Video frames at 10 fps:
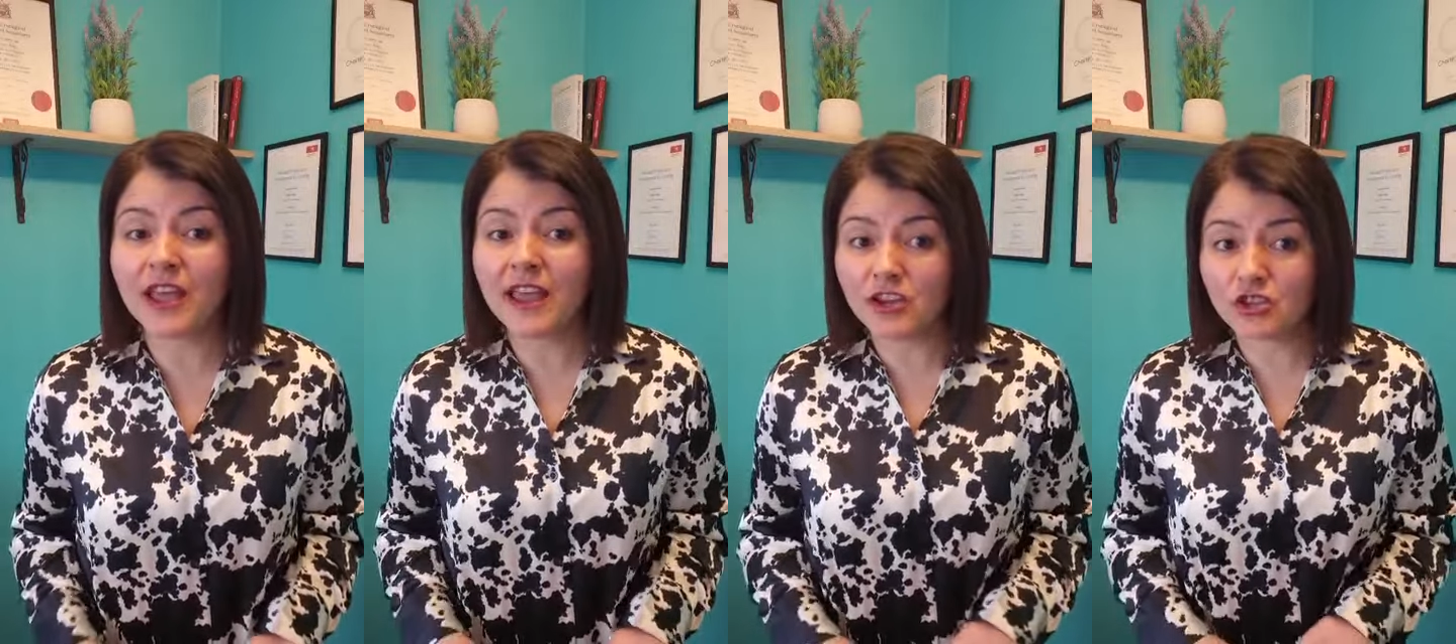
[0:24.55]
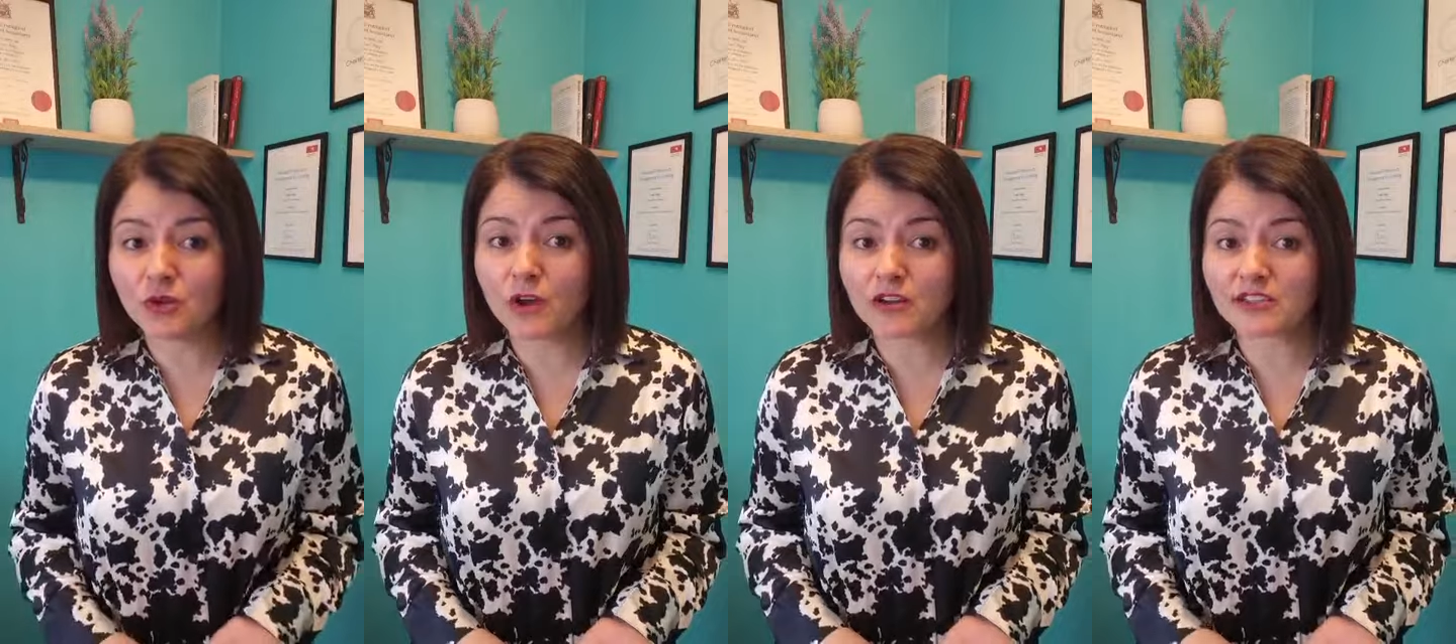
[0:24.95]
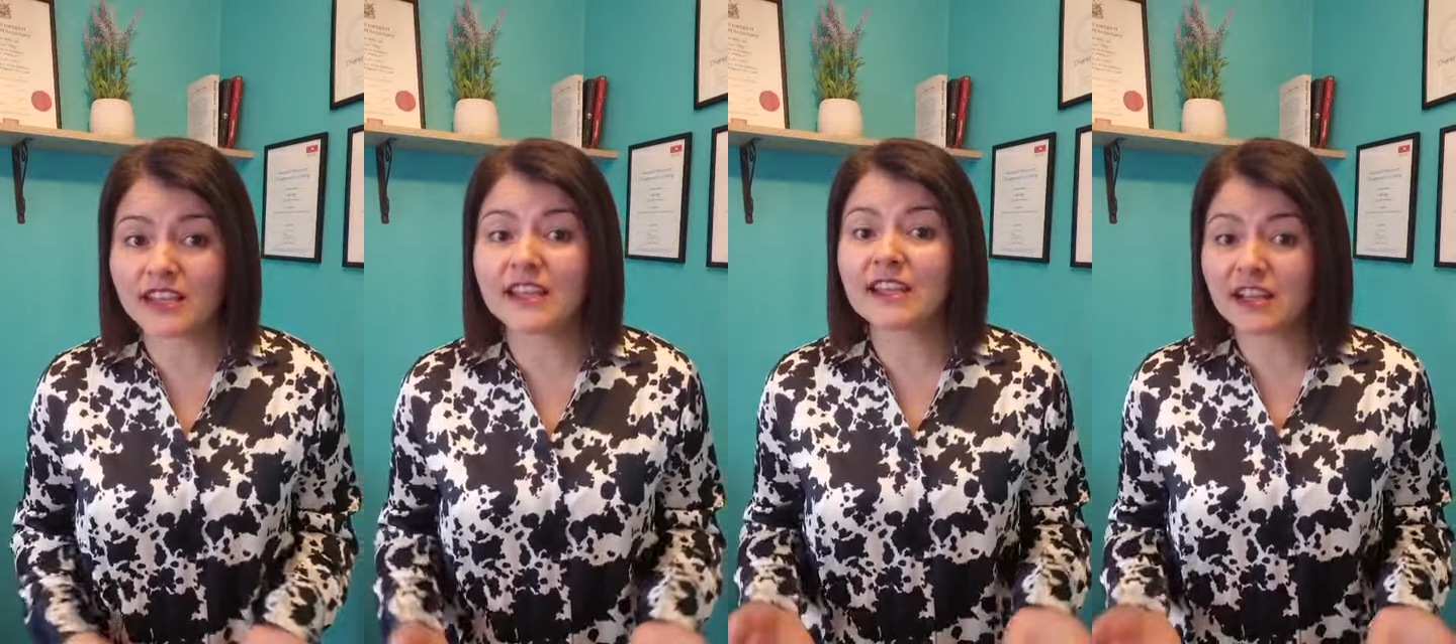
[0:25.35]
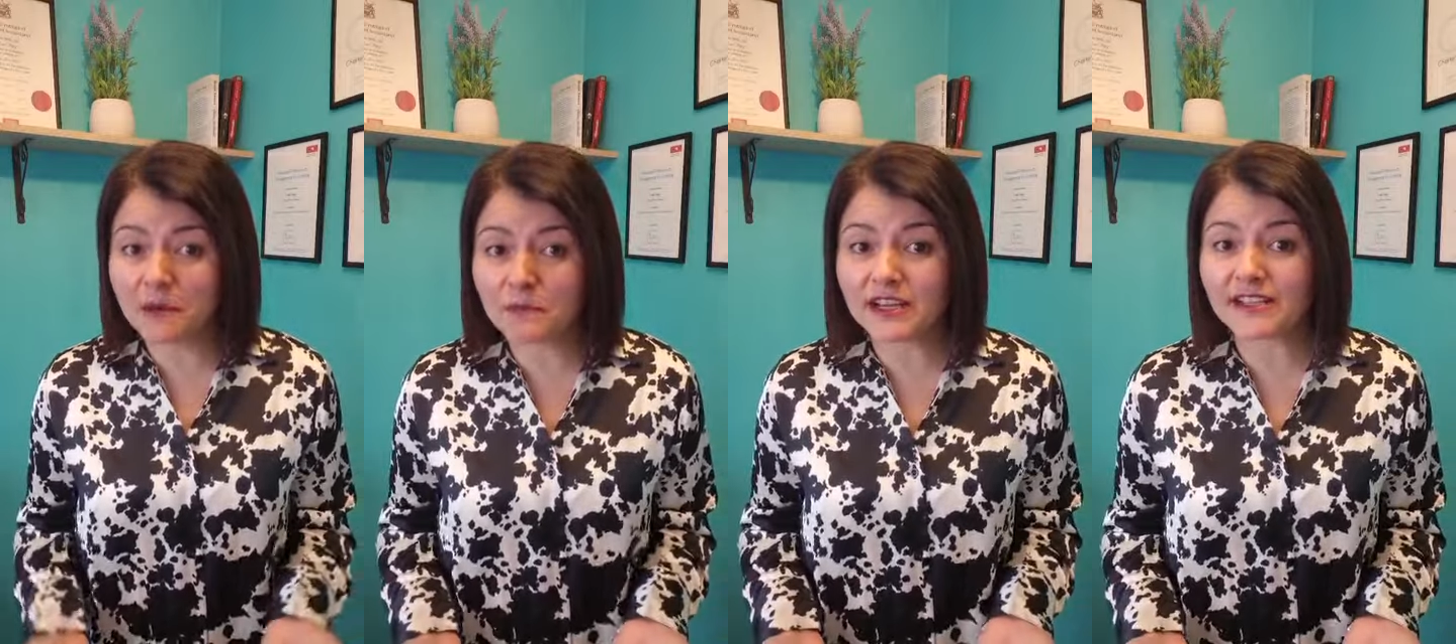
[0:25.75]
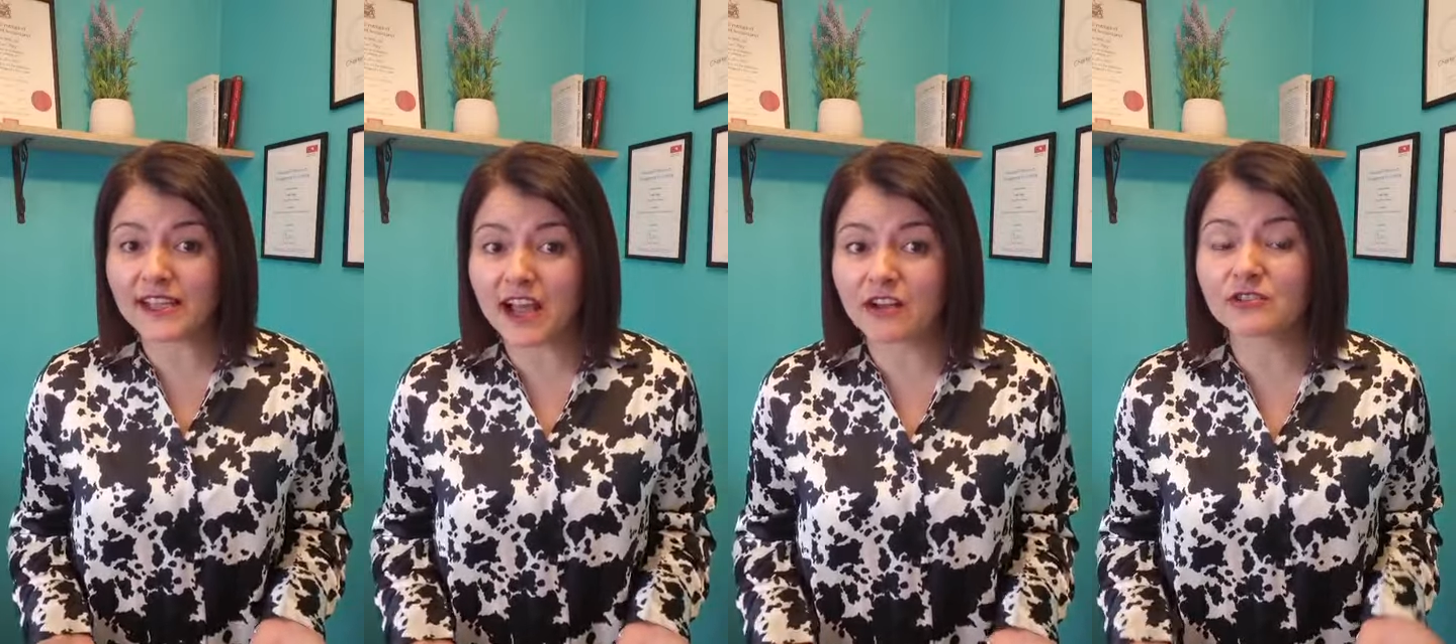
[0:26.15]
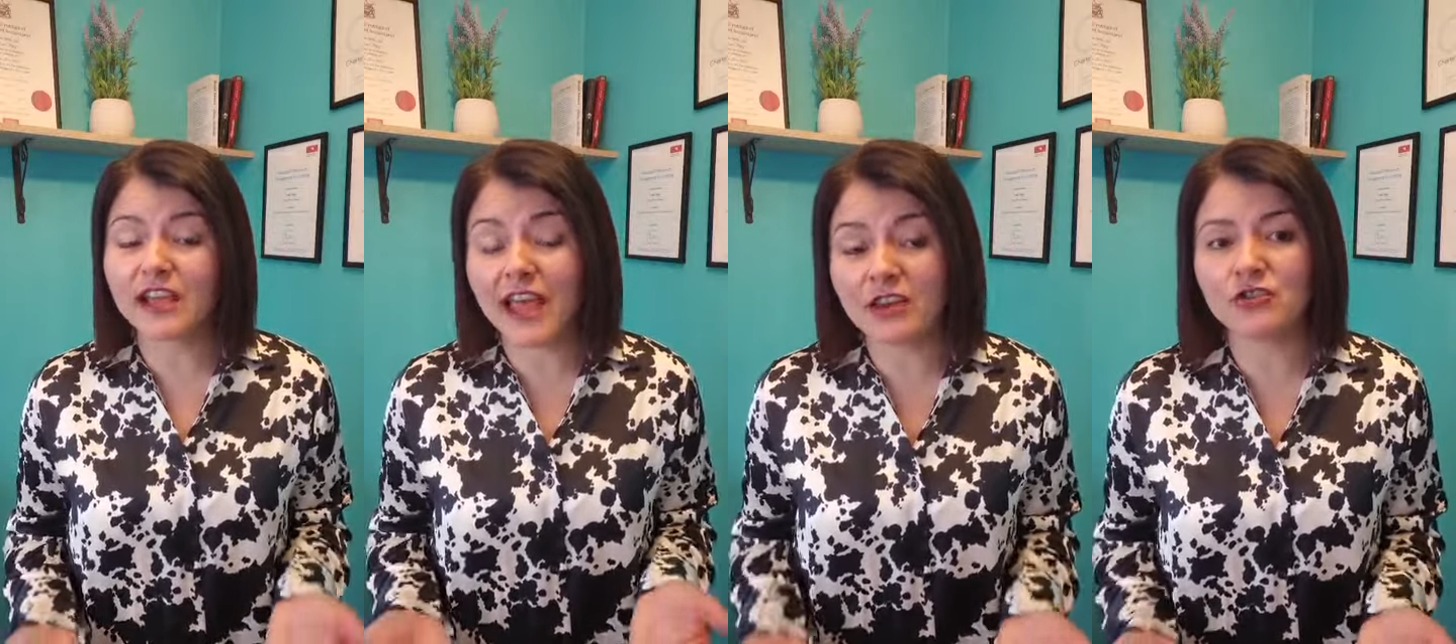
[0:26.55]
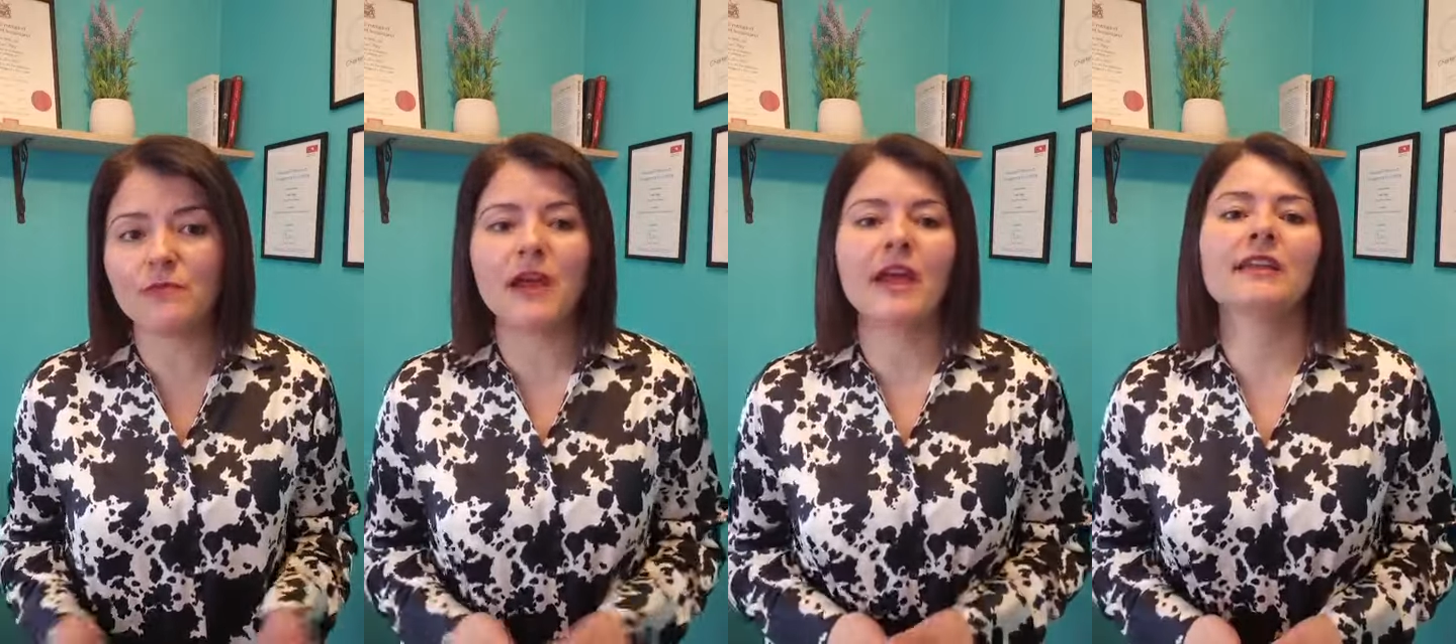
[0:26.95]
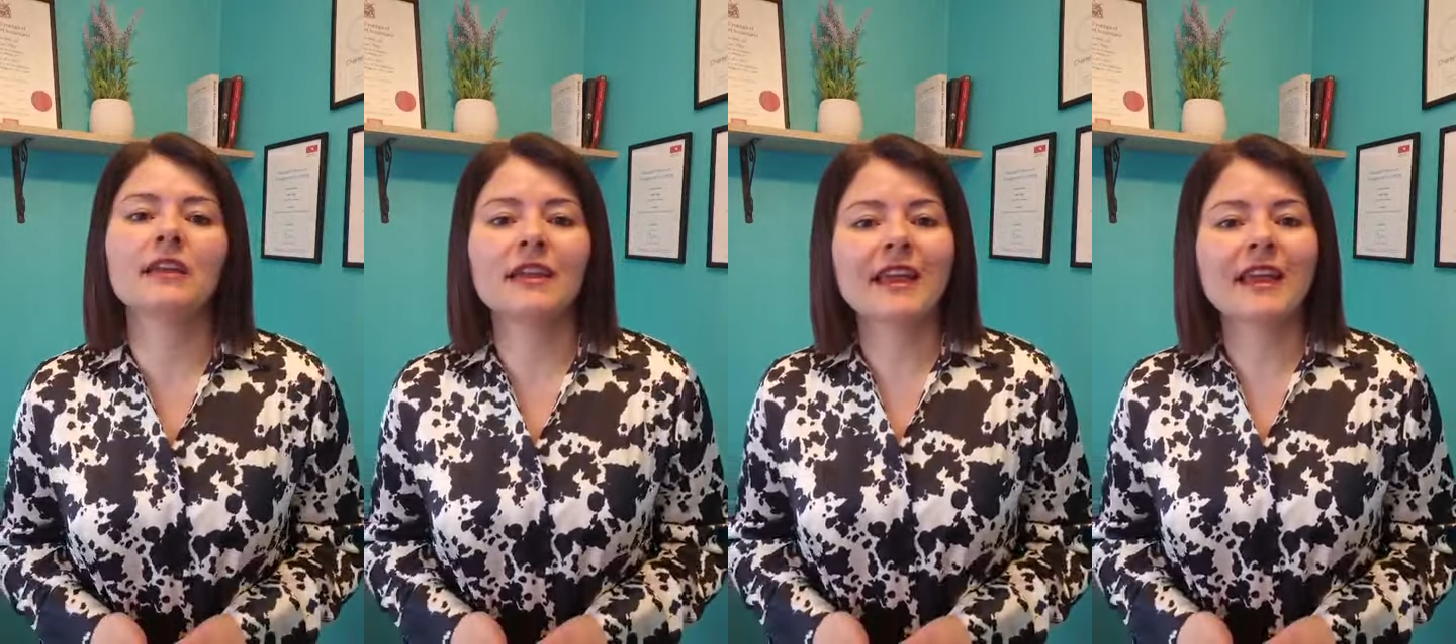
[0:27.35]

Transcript: HMRC, company's house, and your bank.